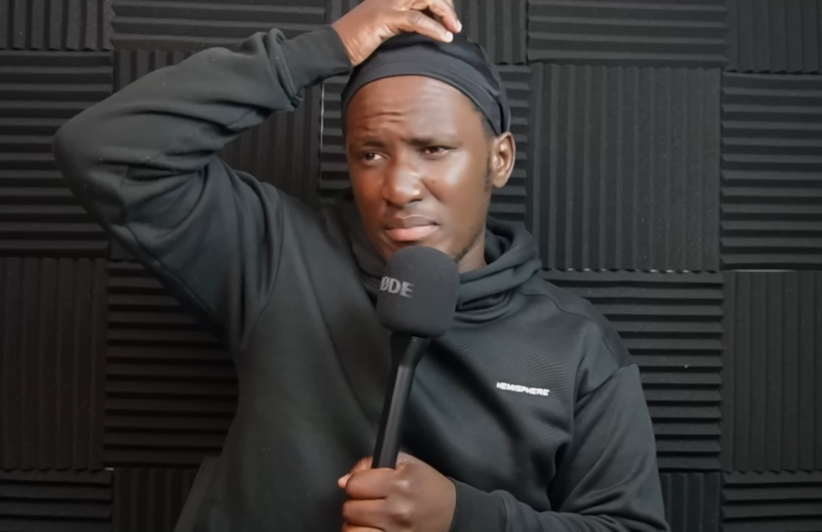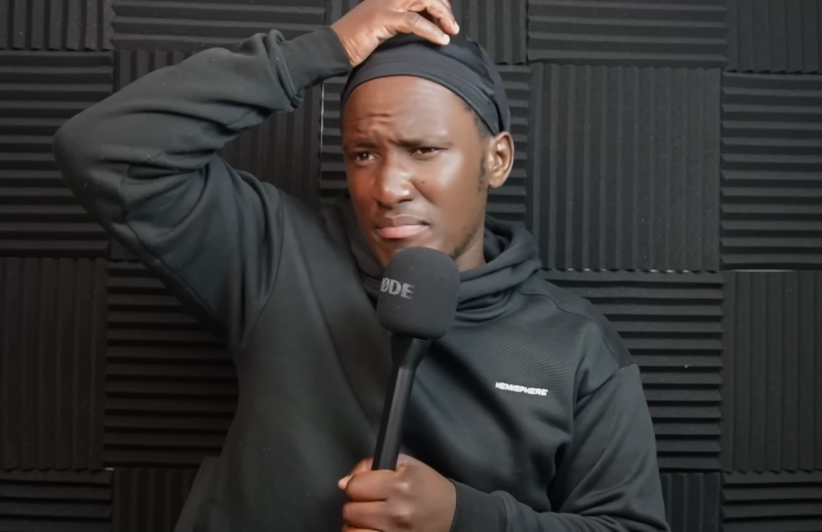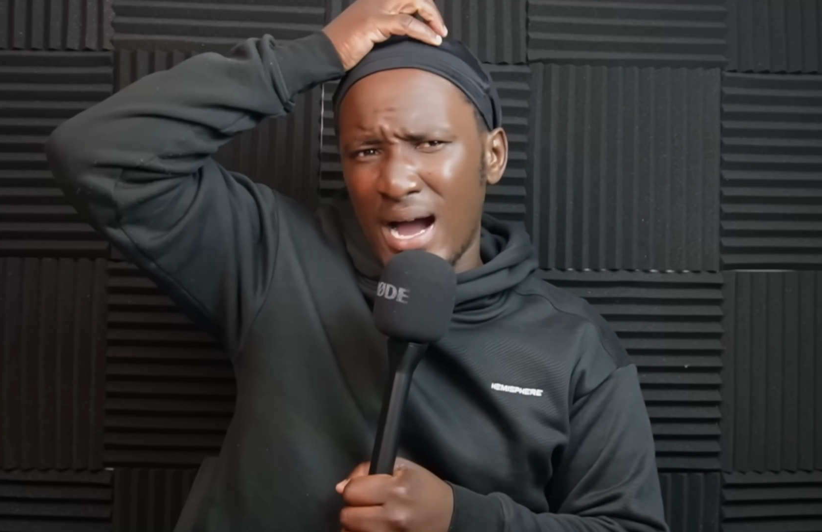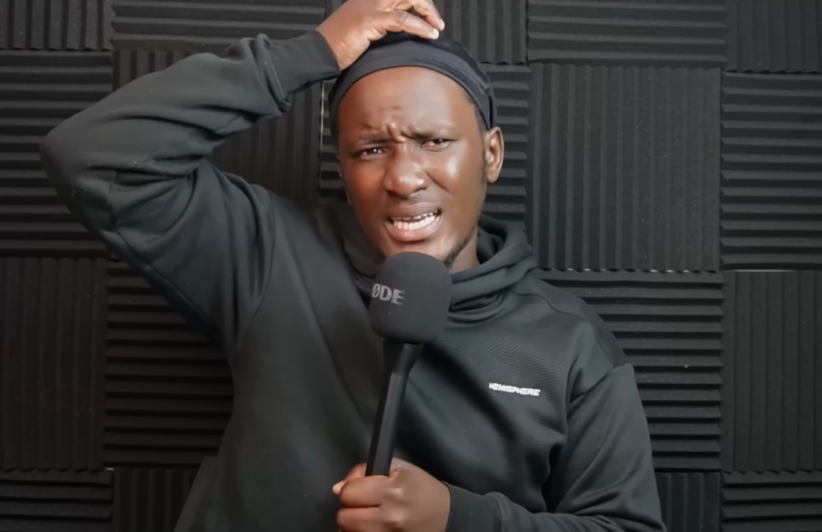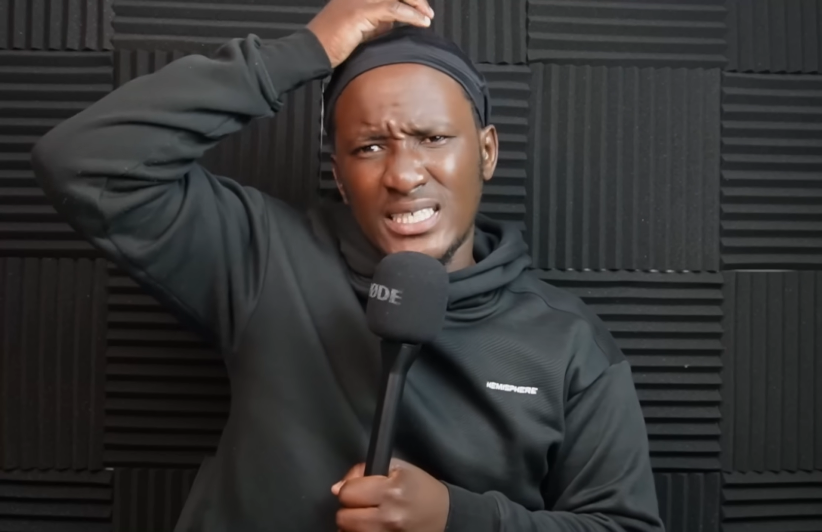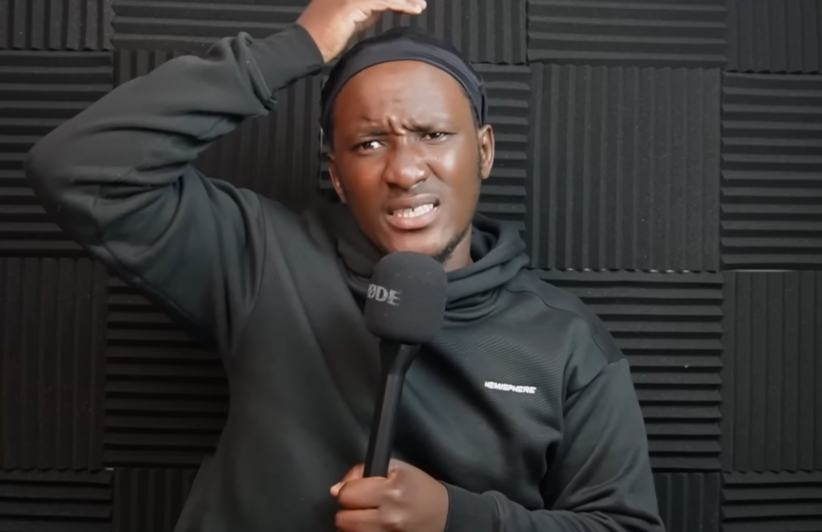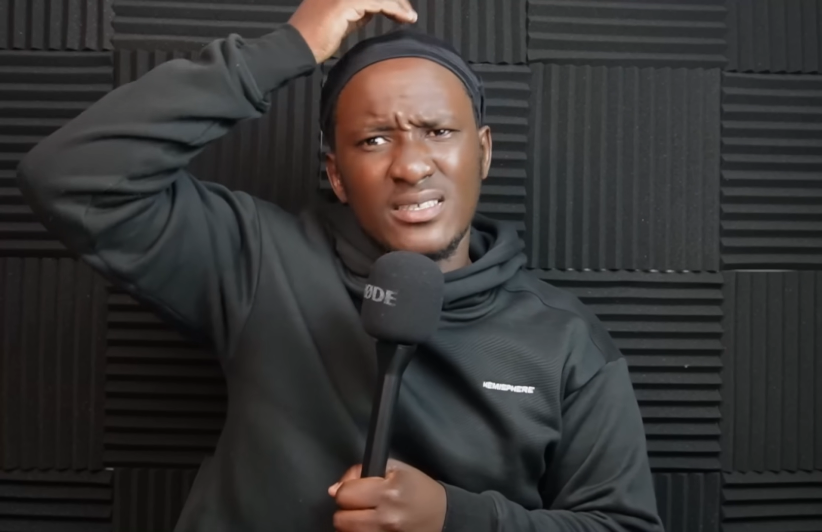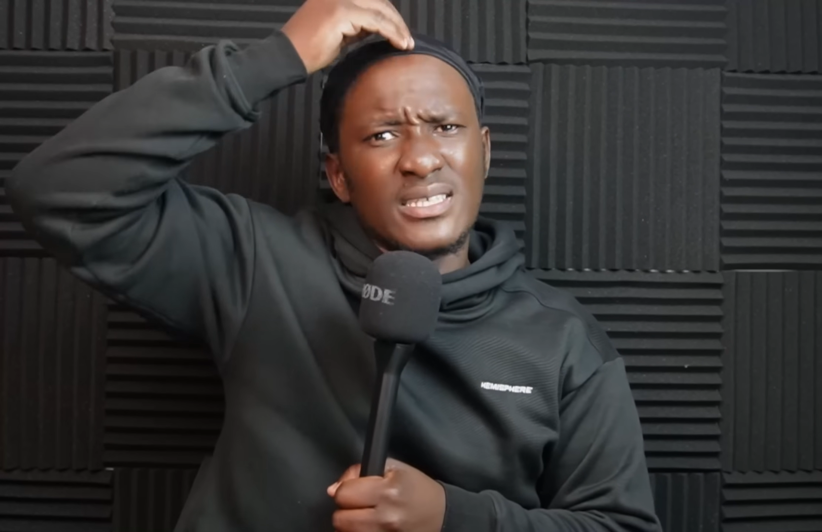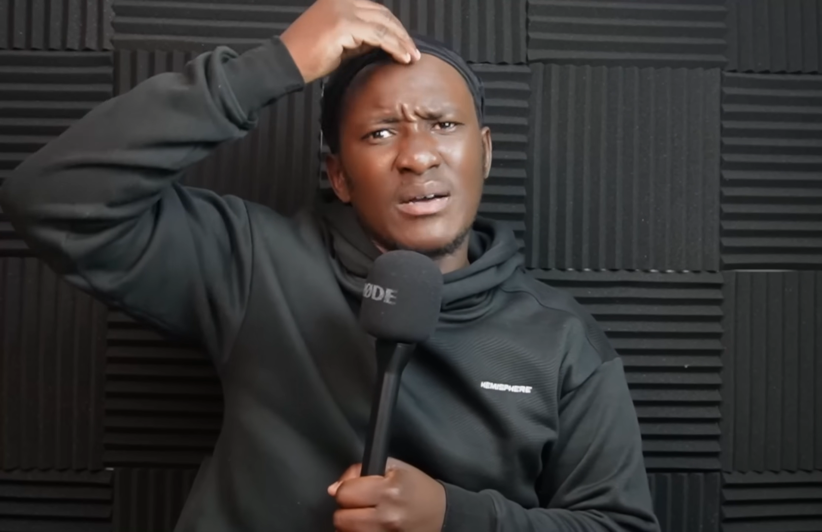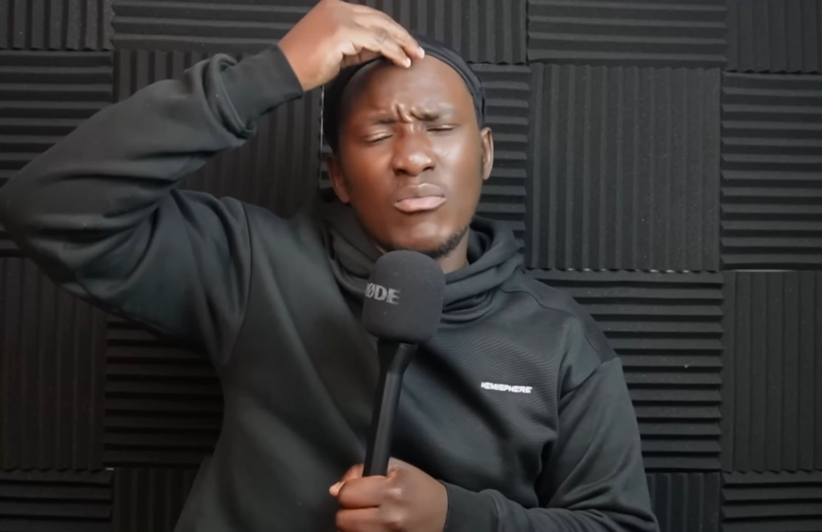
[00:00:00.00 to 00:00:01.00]
March,
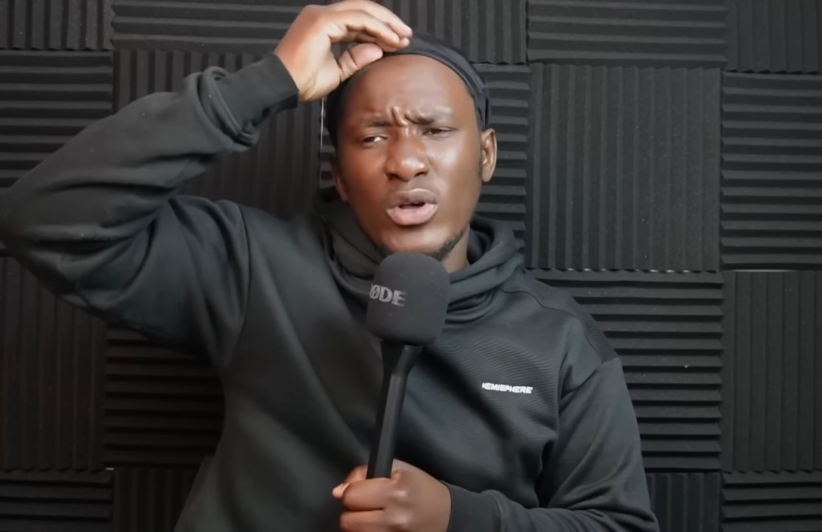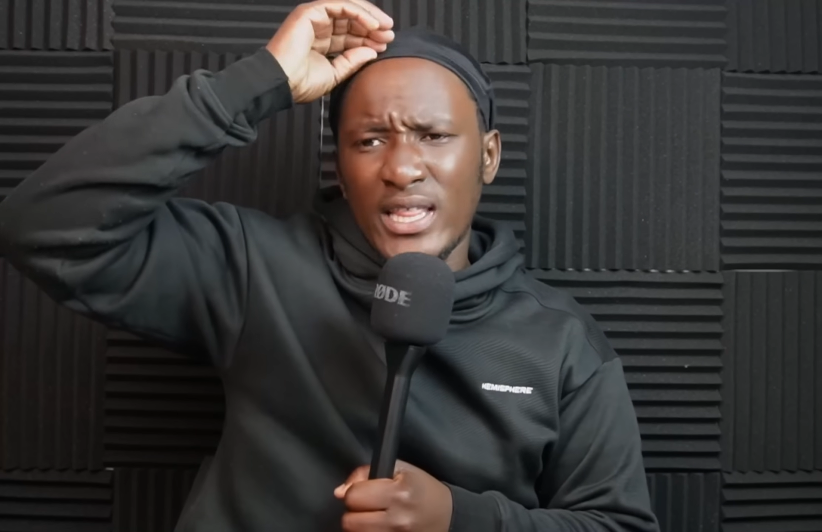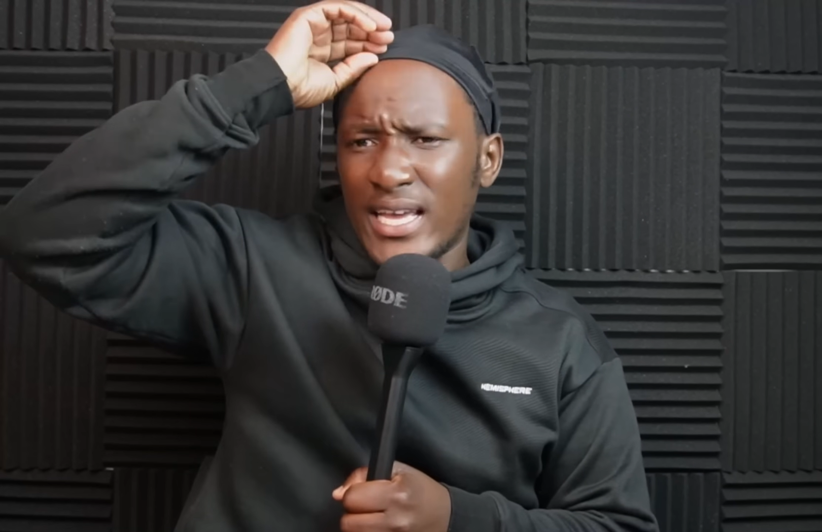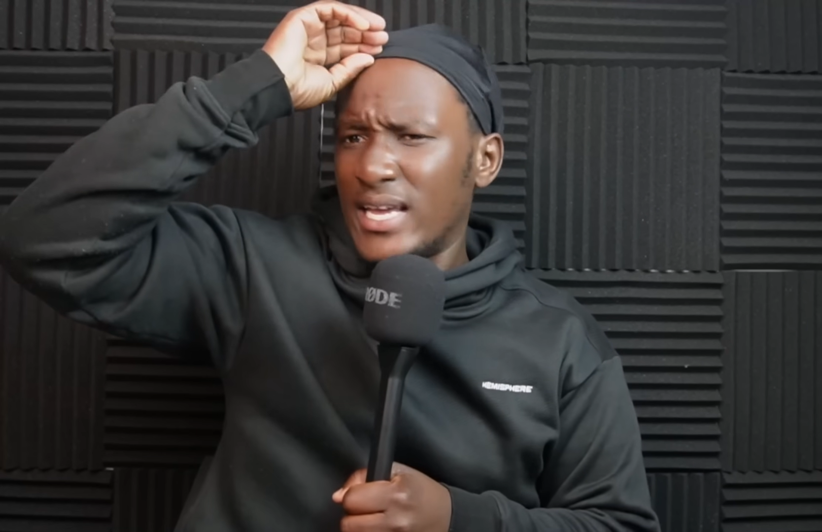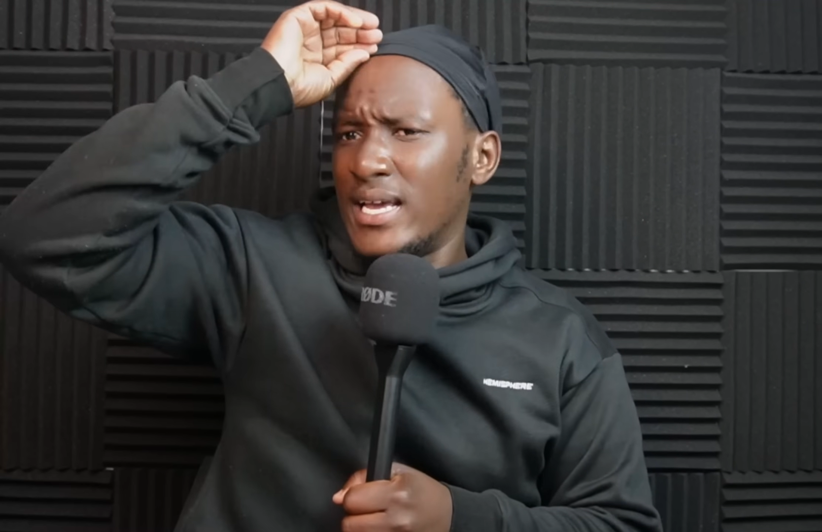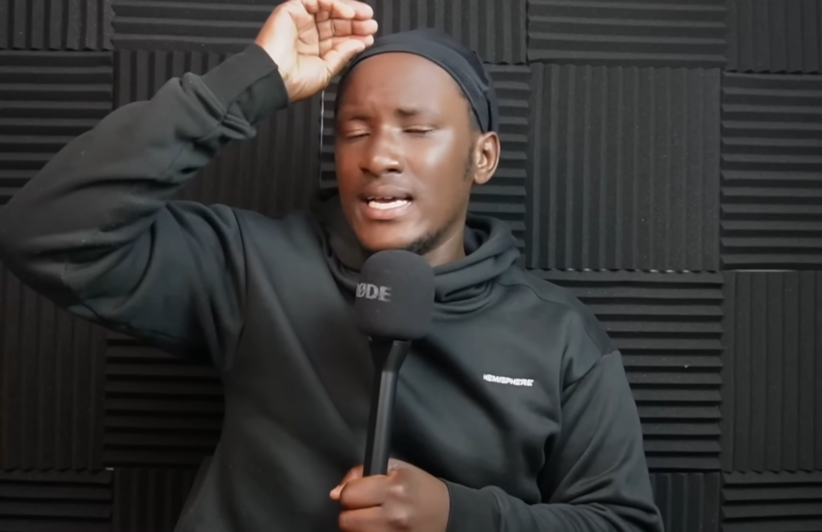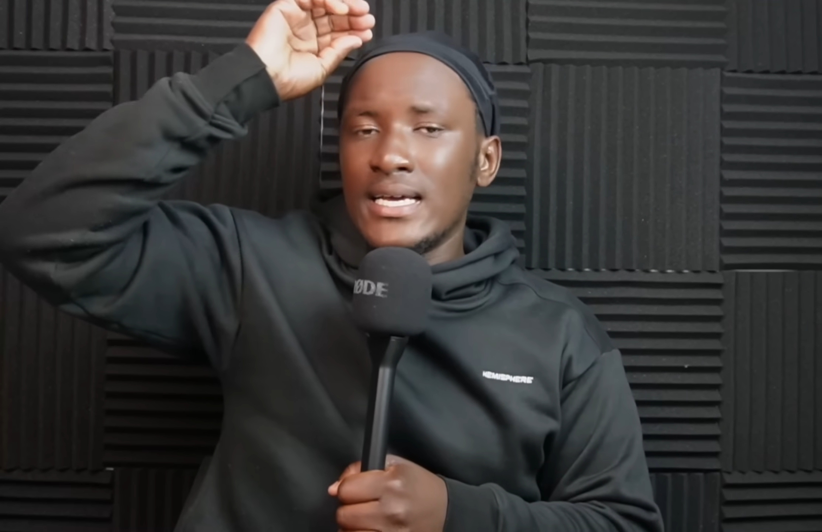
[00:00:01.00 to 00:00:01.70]
somewhere there,